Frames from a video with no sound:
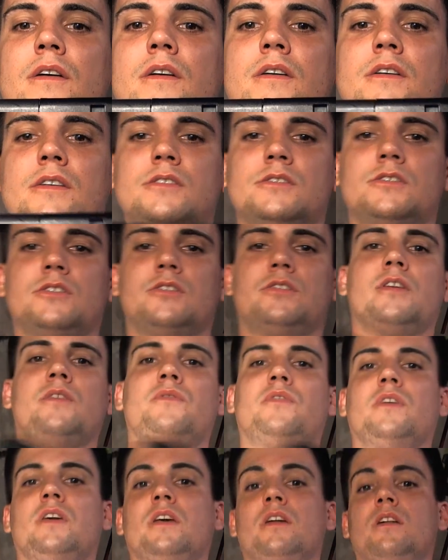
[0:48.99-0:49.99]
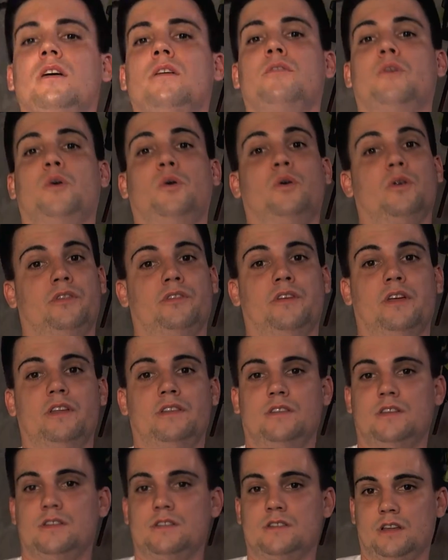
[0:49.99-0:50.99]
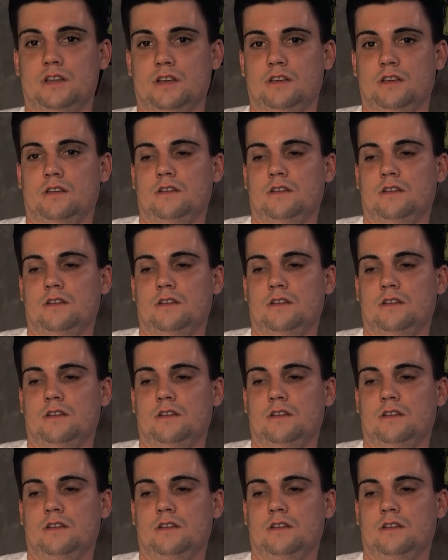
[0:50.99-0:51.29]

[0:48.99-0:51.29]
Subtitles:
Certificate of Authenticity.